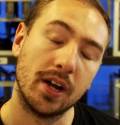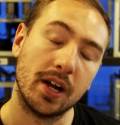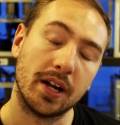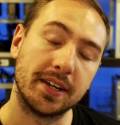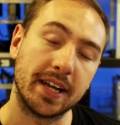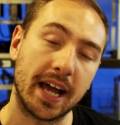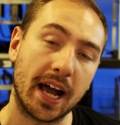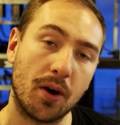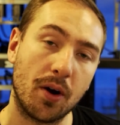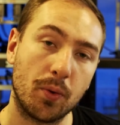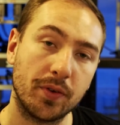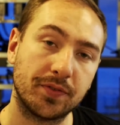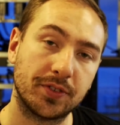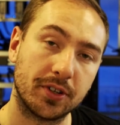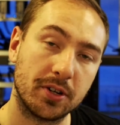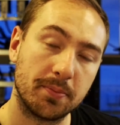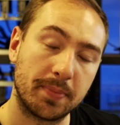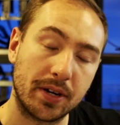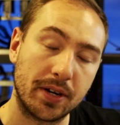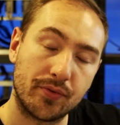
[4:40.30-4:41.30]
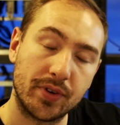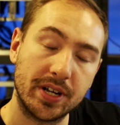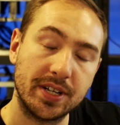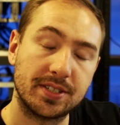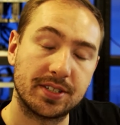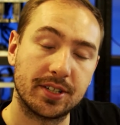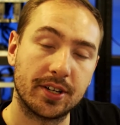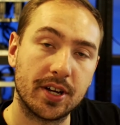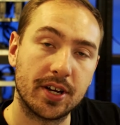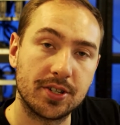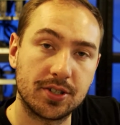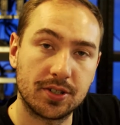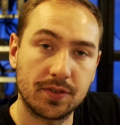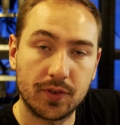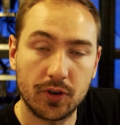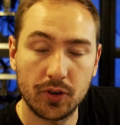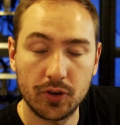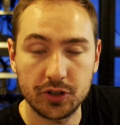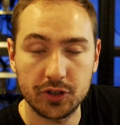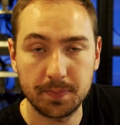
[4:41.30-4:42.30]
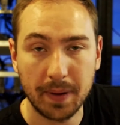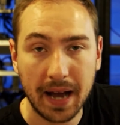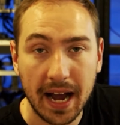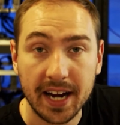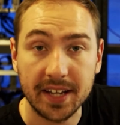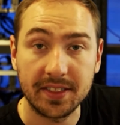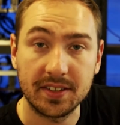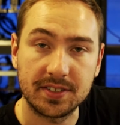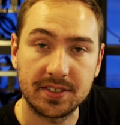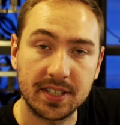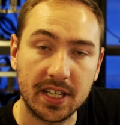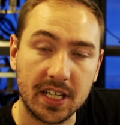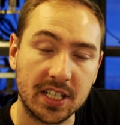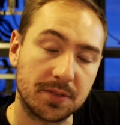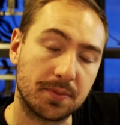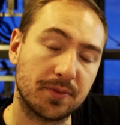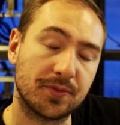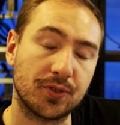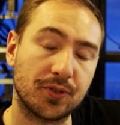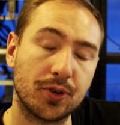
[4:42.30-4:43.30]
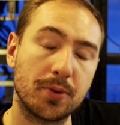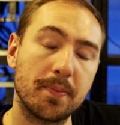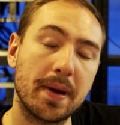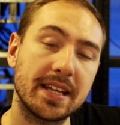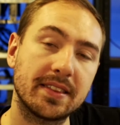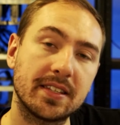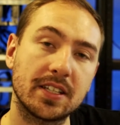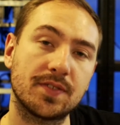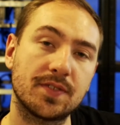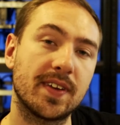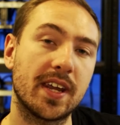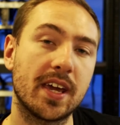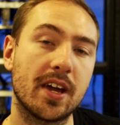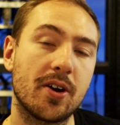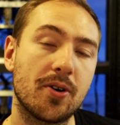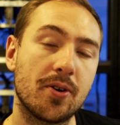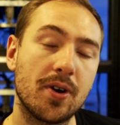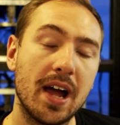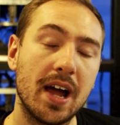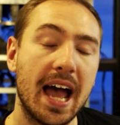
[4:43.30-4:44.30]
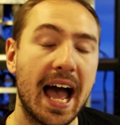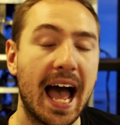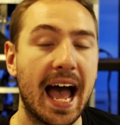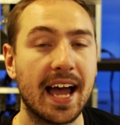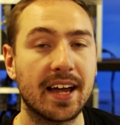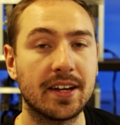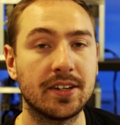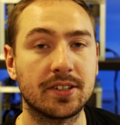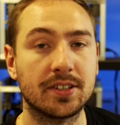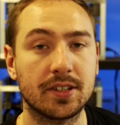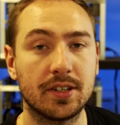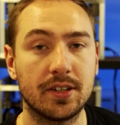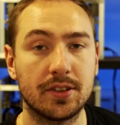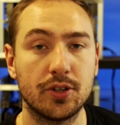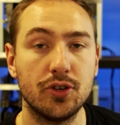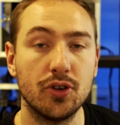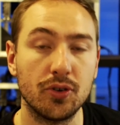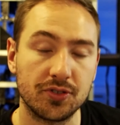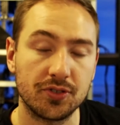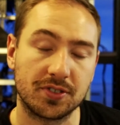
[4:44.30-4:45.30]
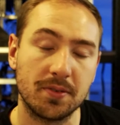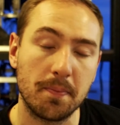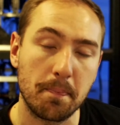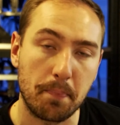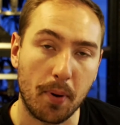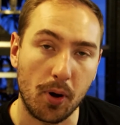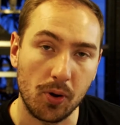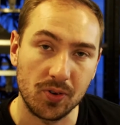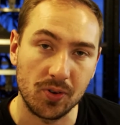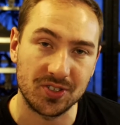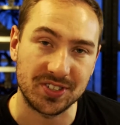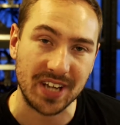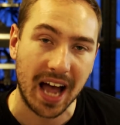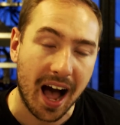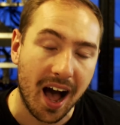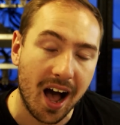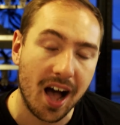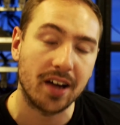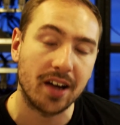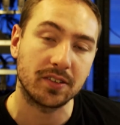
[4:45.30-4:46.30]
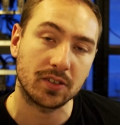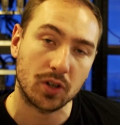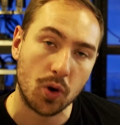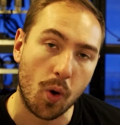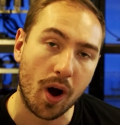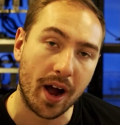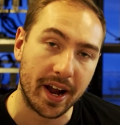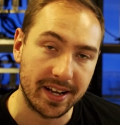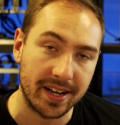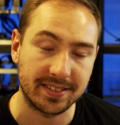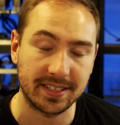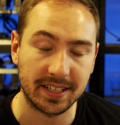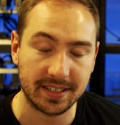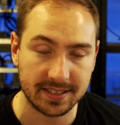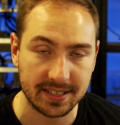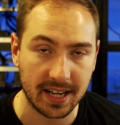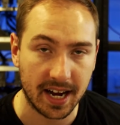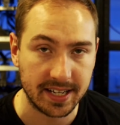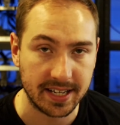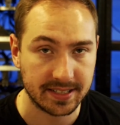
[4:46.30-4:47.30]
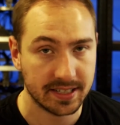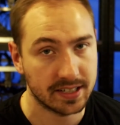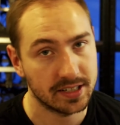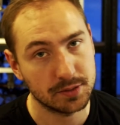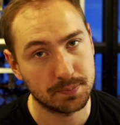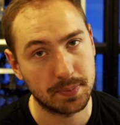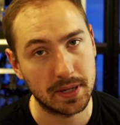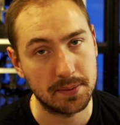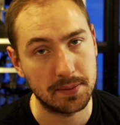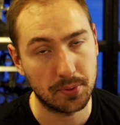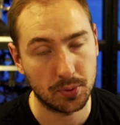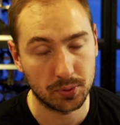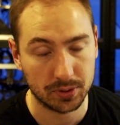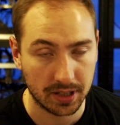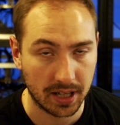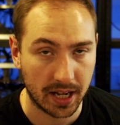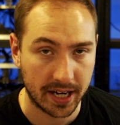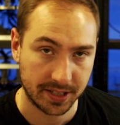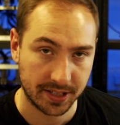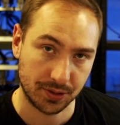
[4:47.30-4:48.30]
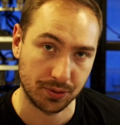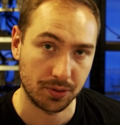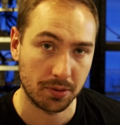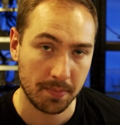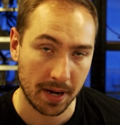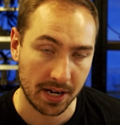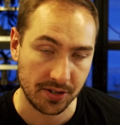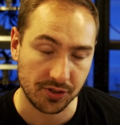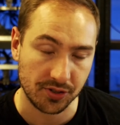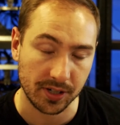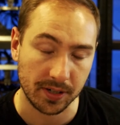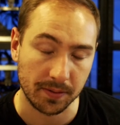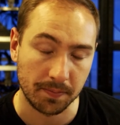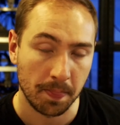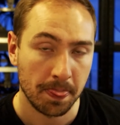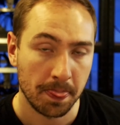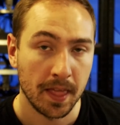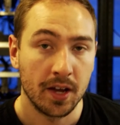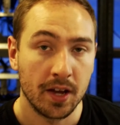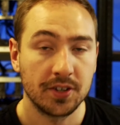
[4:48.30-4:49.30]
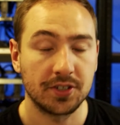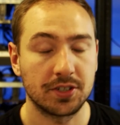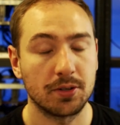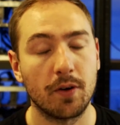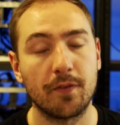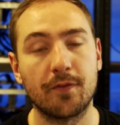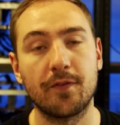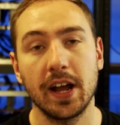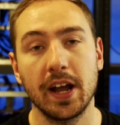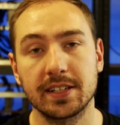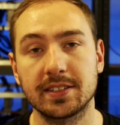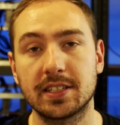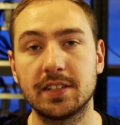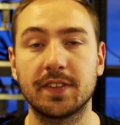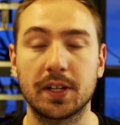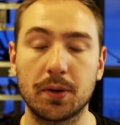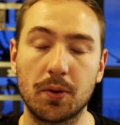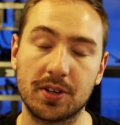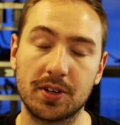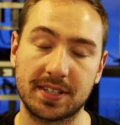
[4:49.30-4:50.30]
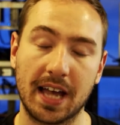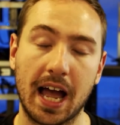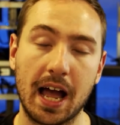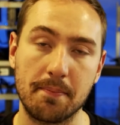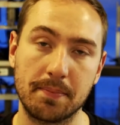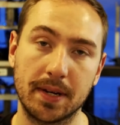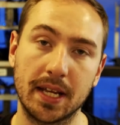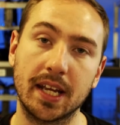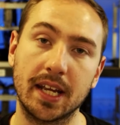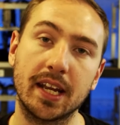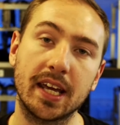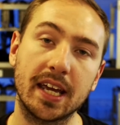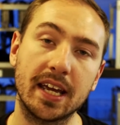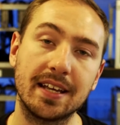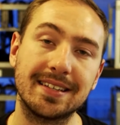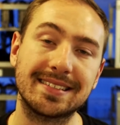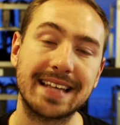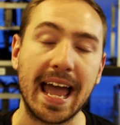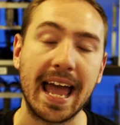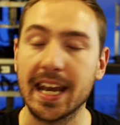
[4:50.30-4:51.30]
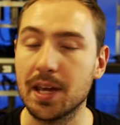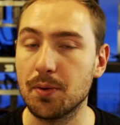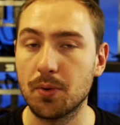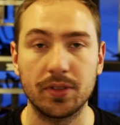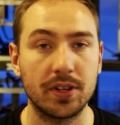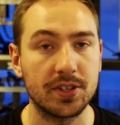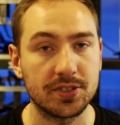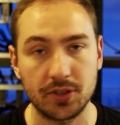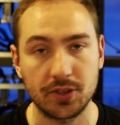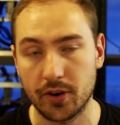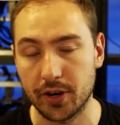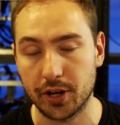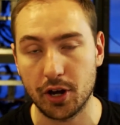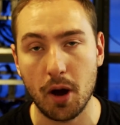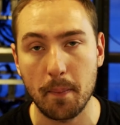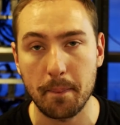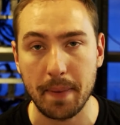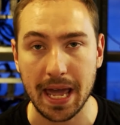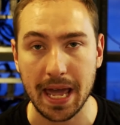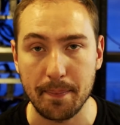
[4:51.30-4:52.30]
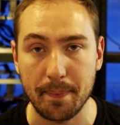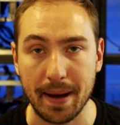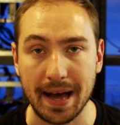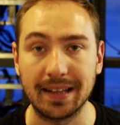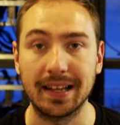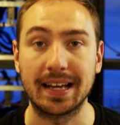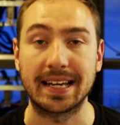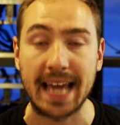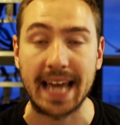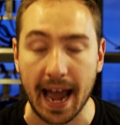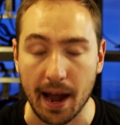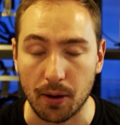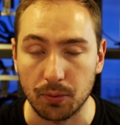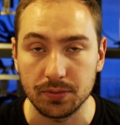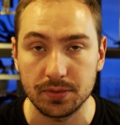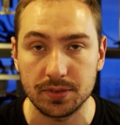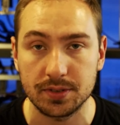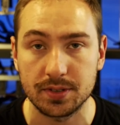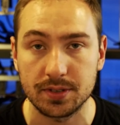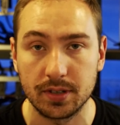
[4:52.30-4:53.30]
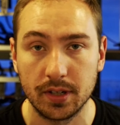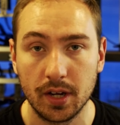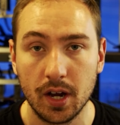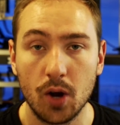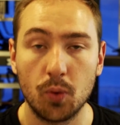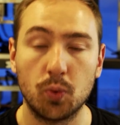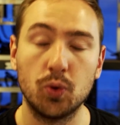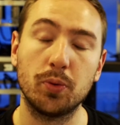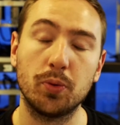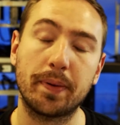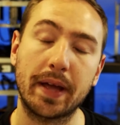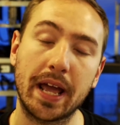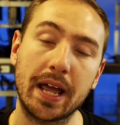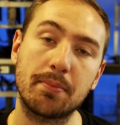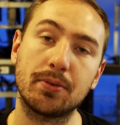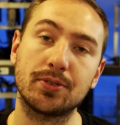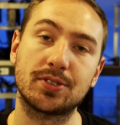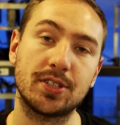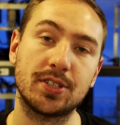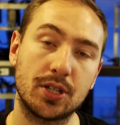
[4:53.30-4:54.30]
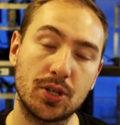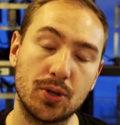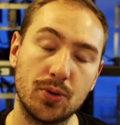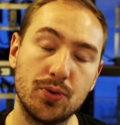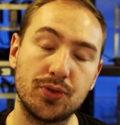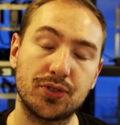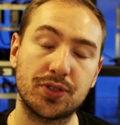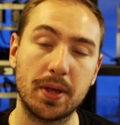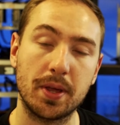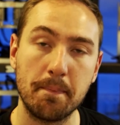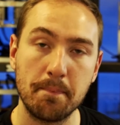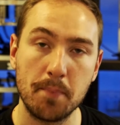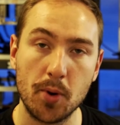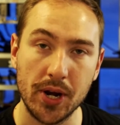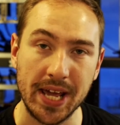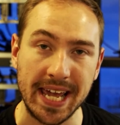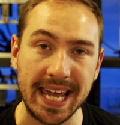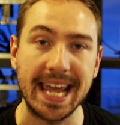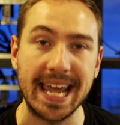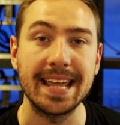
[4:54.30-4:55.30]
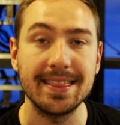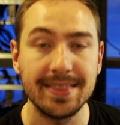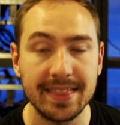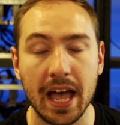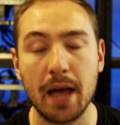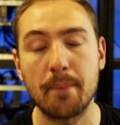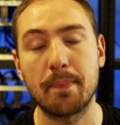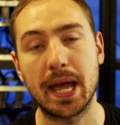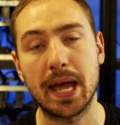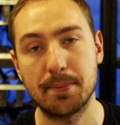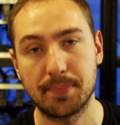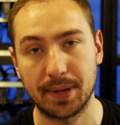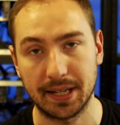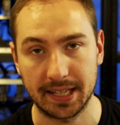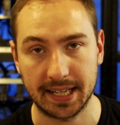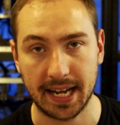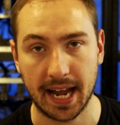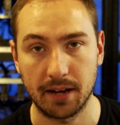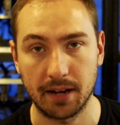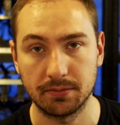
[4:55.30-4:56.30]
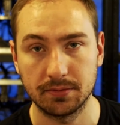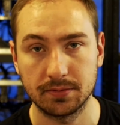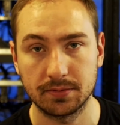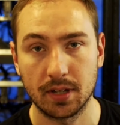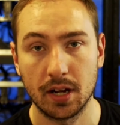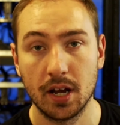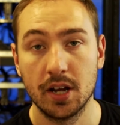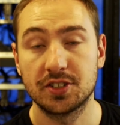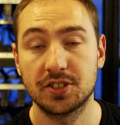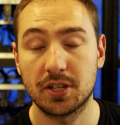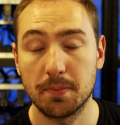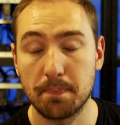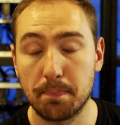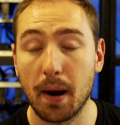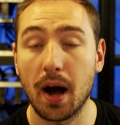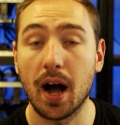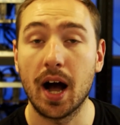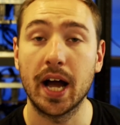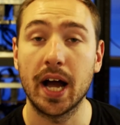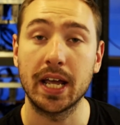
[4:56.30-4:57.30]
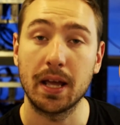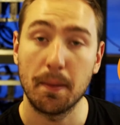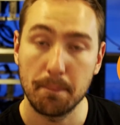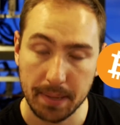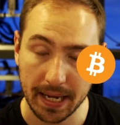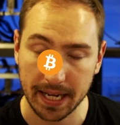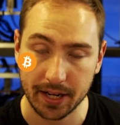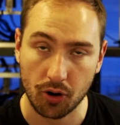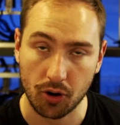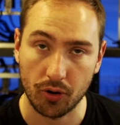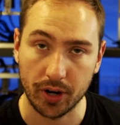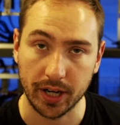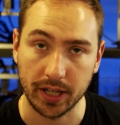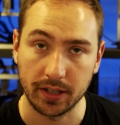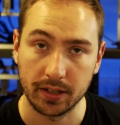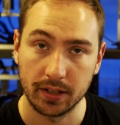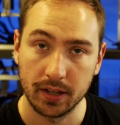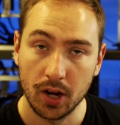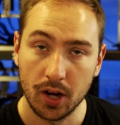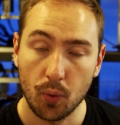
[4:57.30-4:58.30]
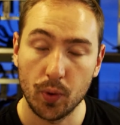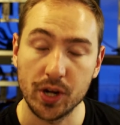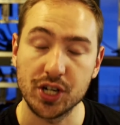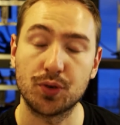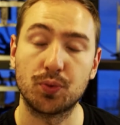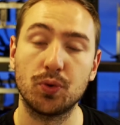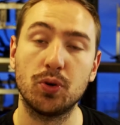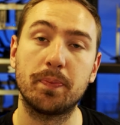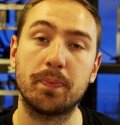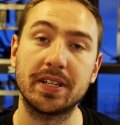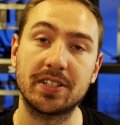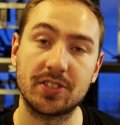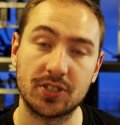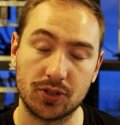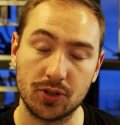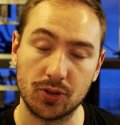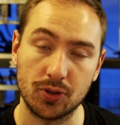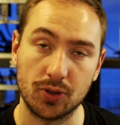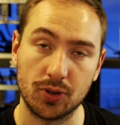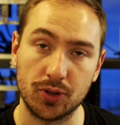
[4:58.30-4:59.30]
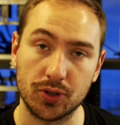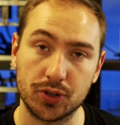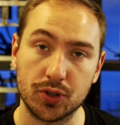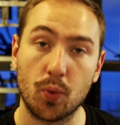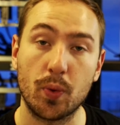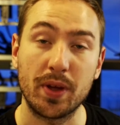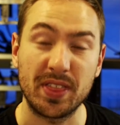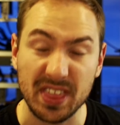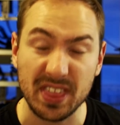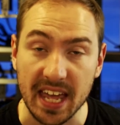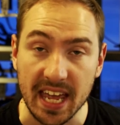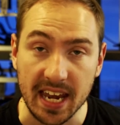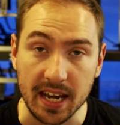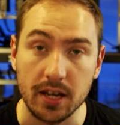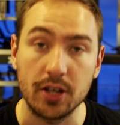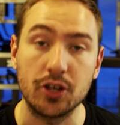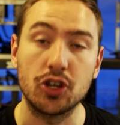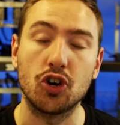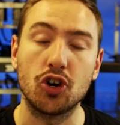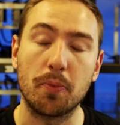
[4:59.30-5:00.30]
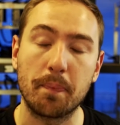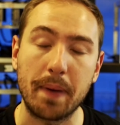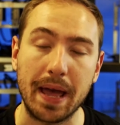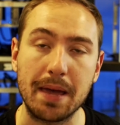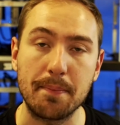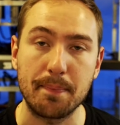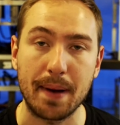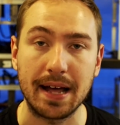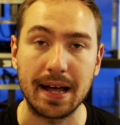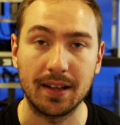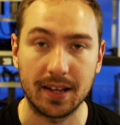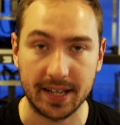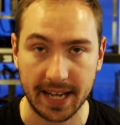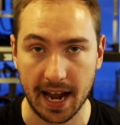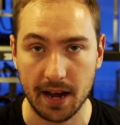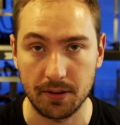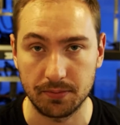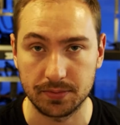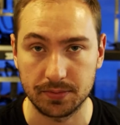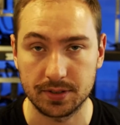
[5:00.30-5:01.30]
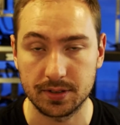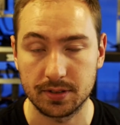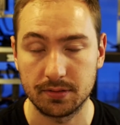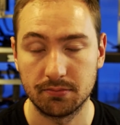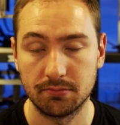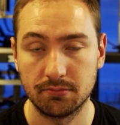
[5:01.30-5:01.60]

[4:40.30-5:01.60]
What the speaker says: Now, we've done a bit of research, of course, behind the scenes before we made this video, and the nuts and bolts aren't quite as exciting as people would like to imagine. So effectively what's happening is anyone that's already got a PayPal account will be able to use the money in their PayPal account to buy Bitcoin. which will be stored within your PayPal account.